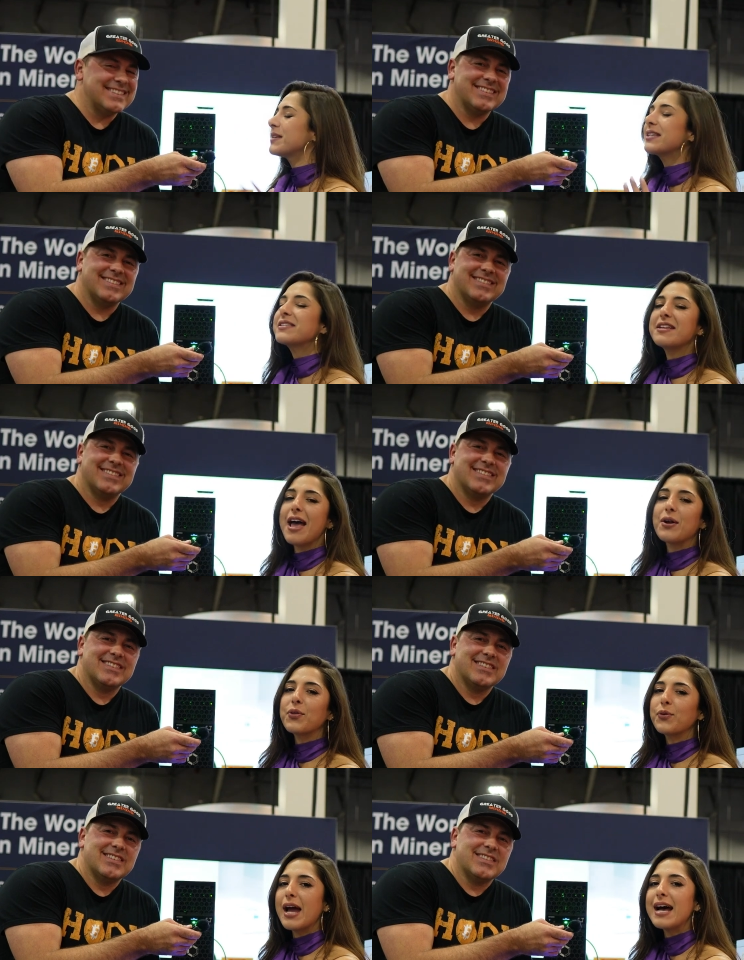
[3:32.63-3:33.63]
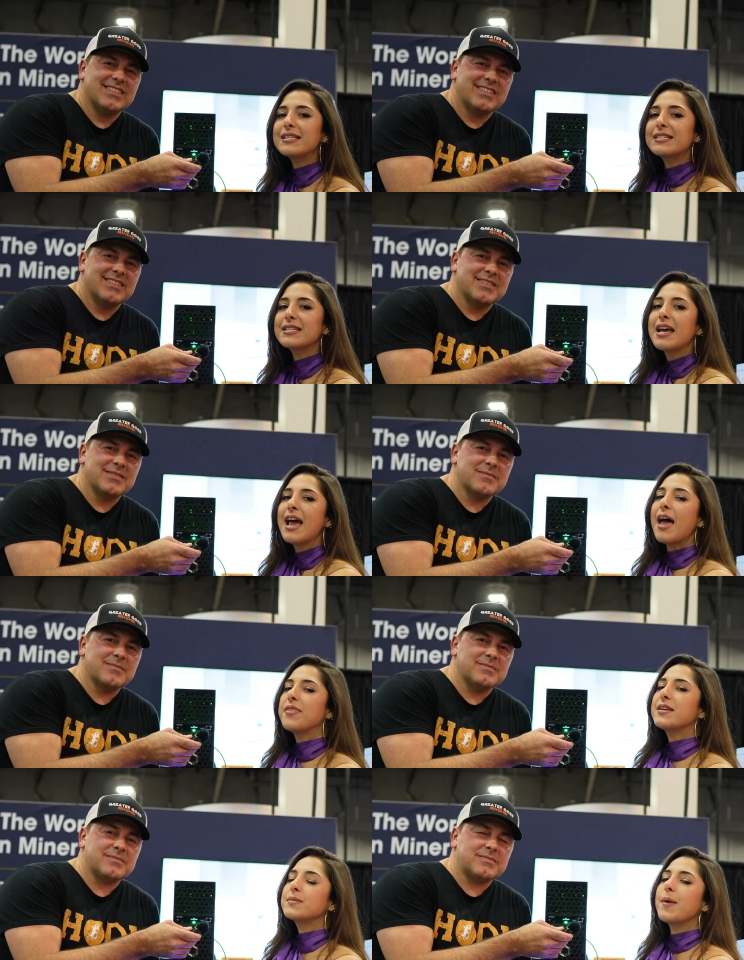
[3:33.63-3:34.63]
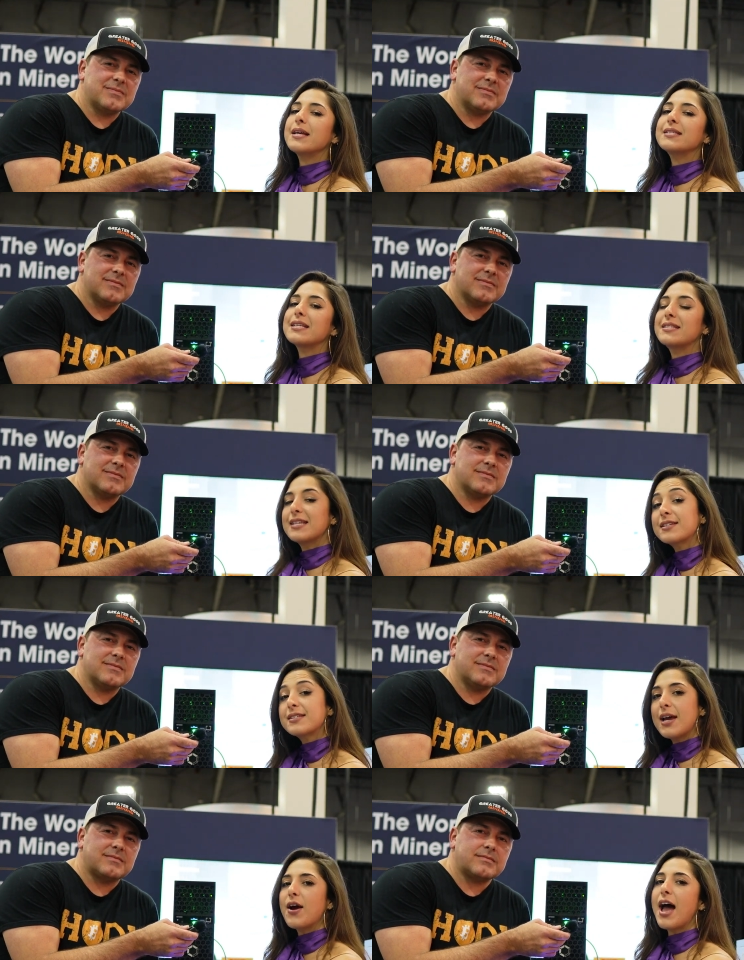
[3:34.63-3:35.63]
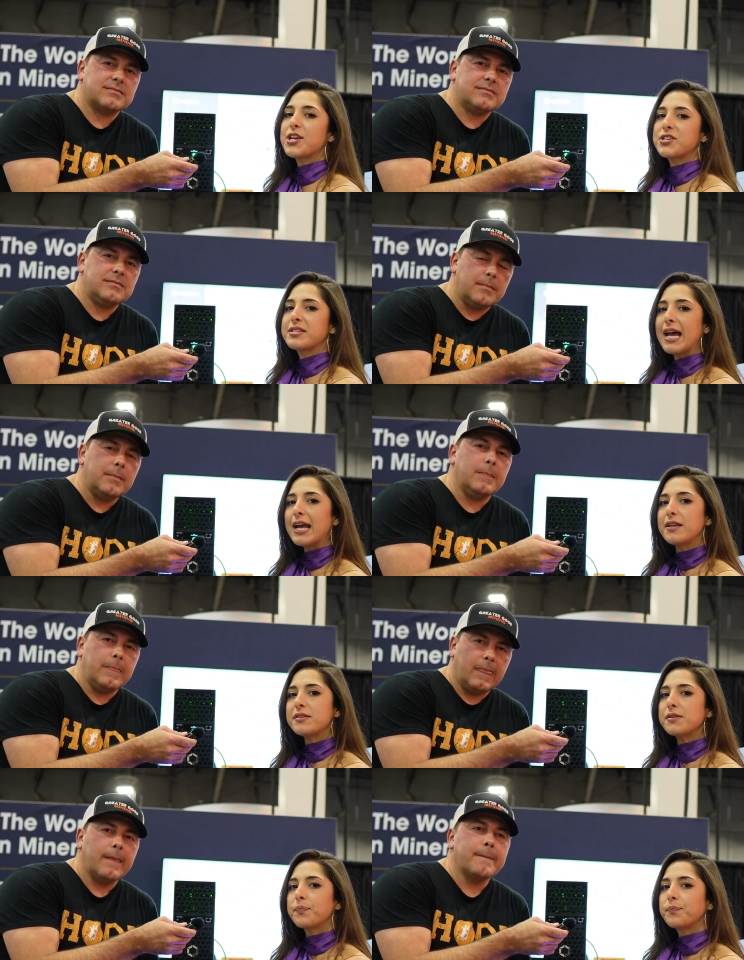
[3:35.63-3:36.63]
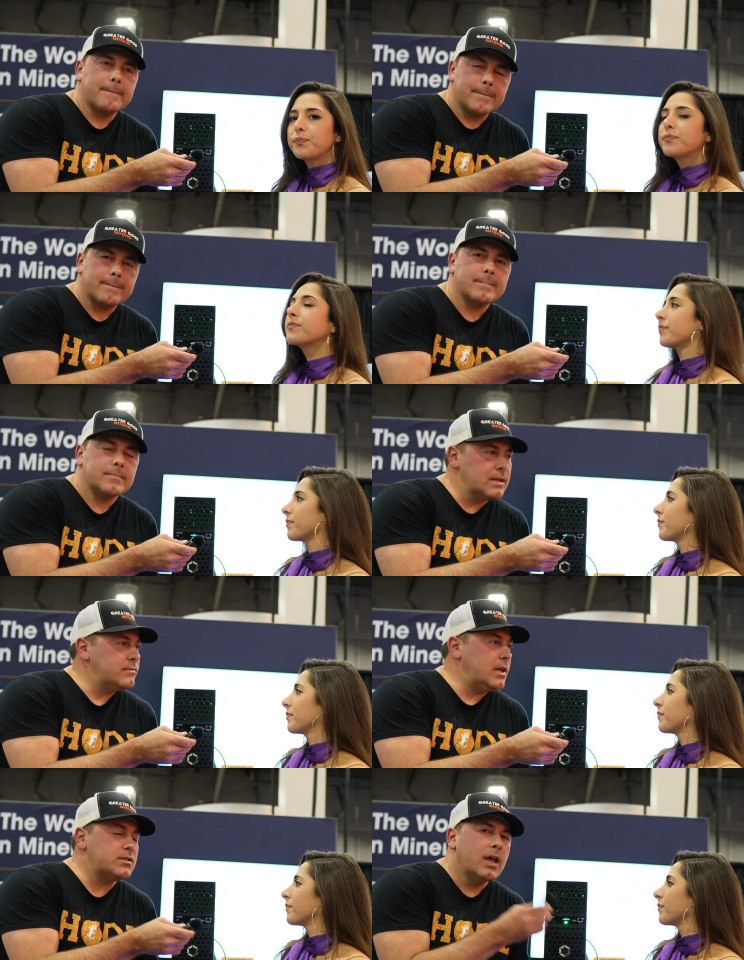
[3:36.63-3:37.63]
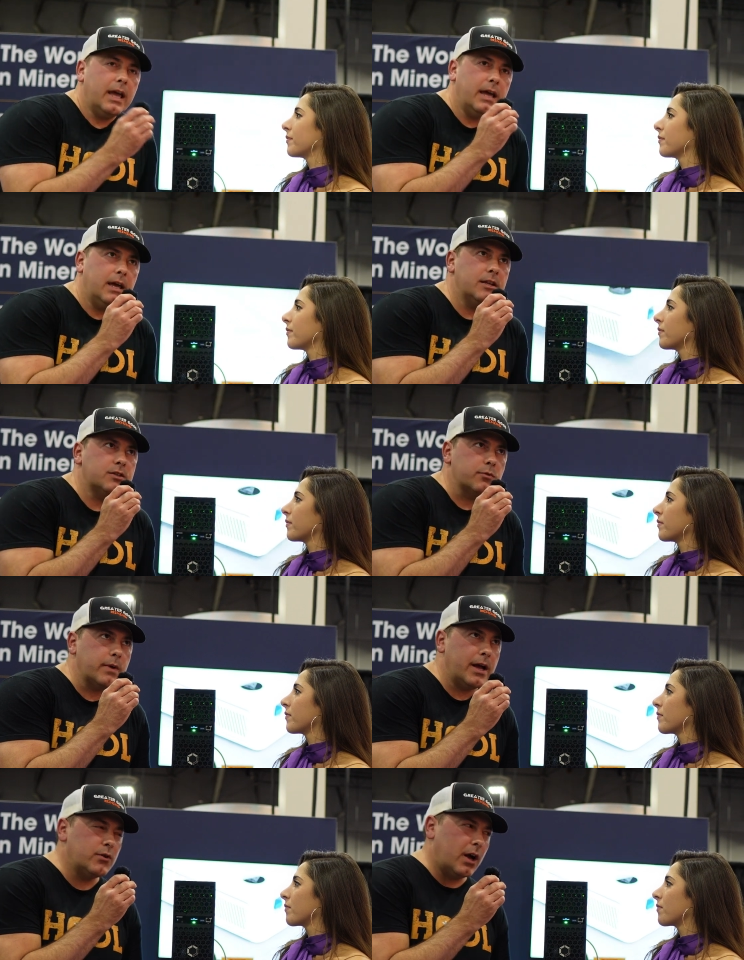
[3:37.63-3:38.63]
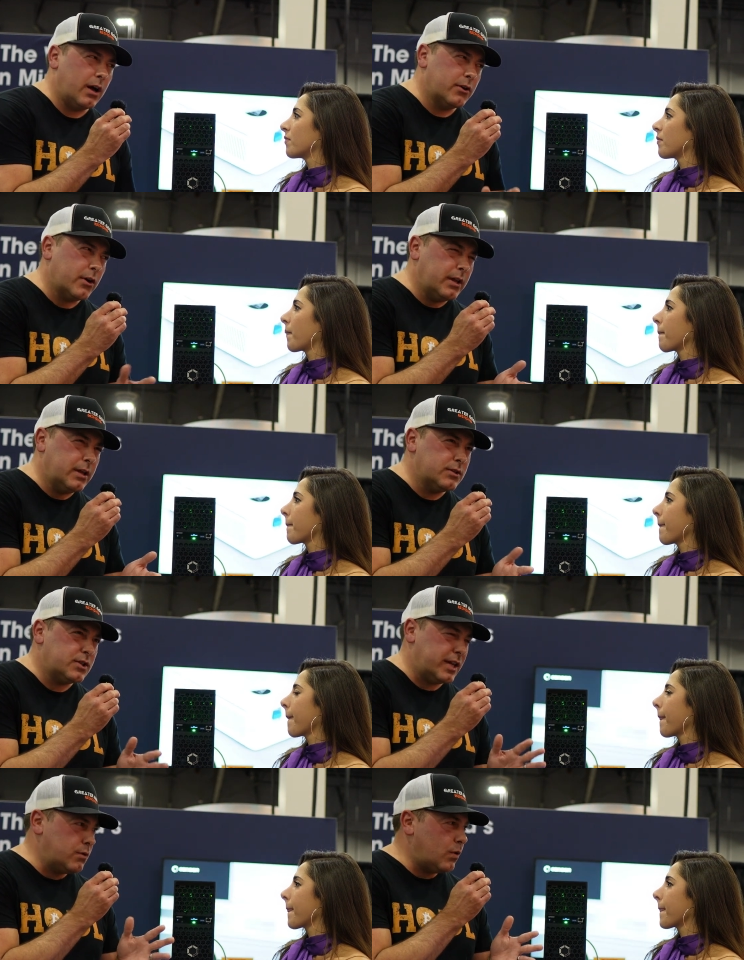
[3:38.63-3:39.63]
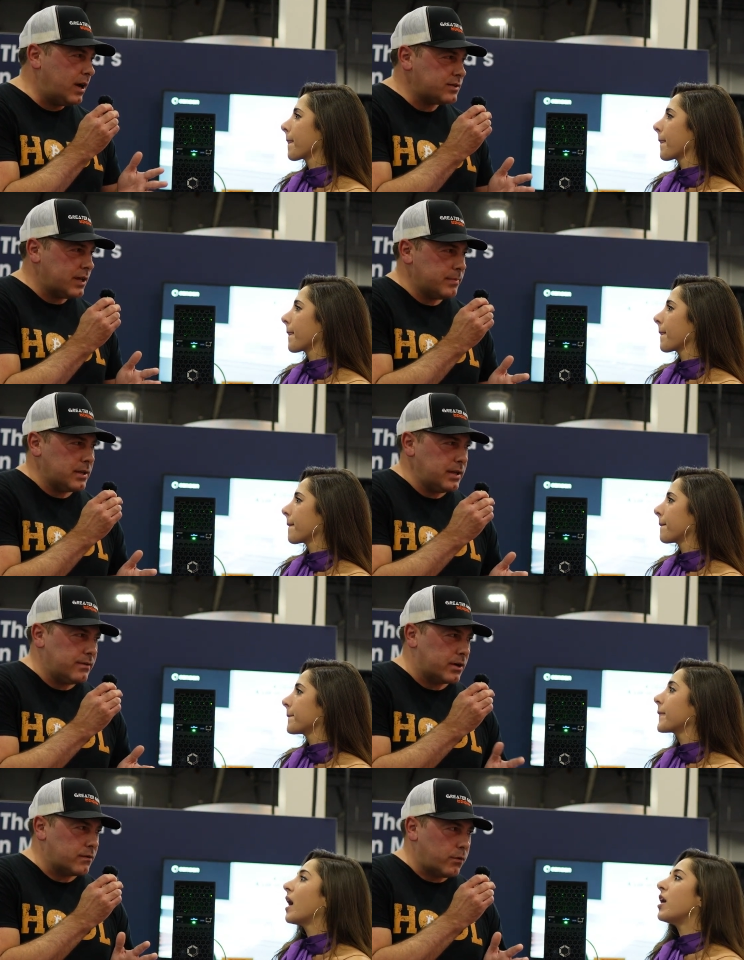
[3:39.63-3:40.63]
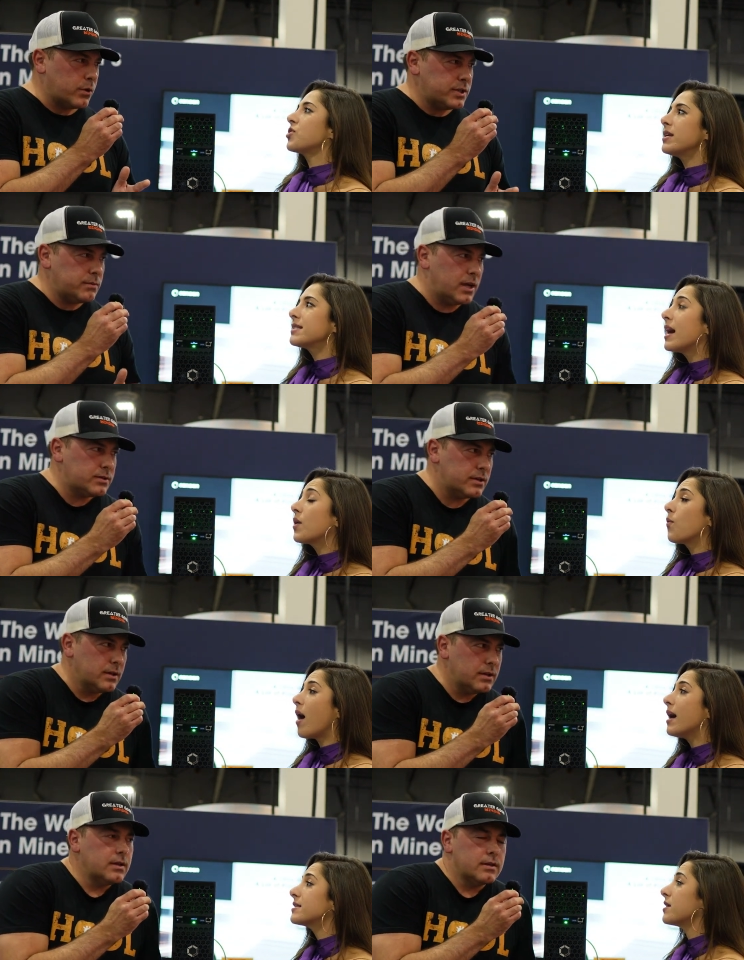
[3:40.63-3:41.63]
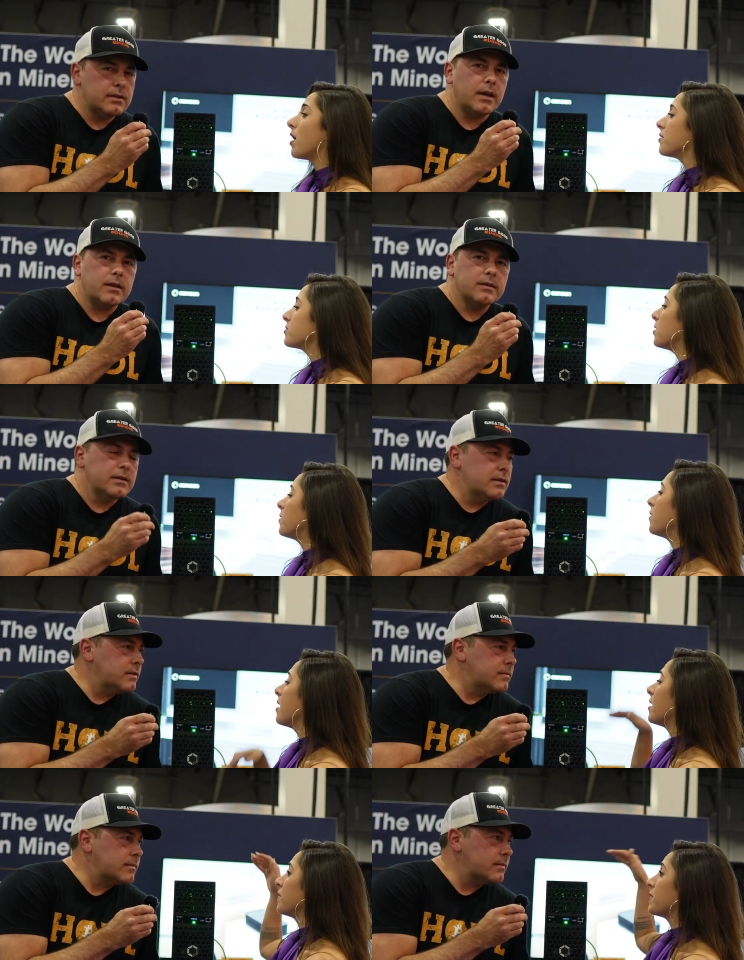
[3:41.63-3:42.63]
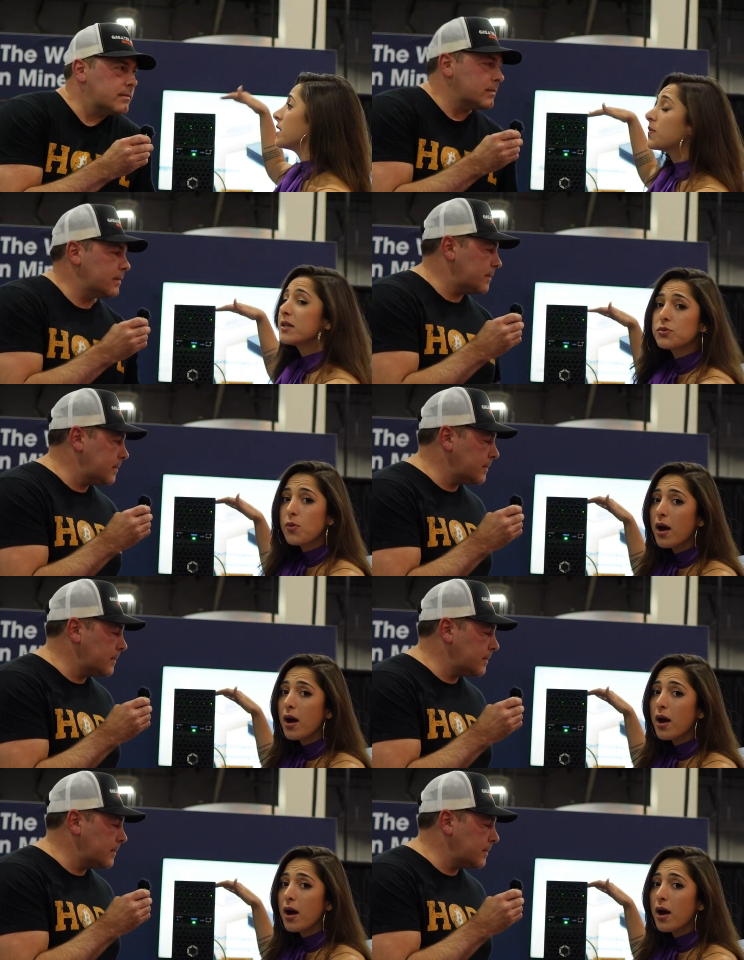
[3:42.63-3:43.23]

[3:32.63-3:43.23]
Speaker 1: this is the Nano 3S and this mines at 6 terahash a second.
Speaker 2: Nice. And it's around 110 watts, I believe, 114 watts.
Speaker 1: watts. And yeah. also, this one as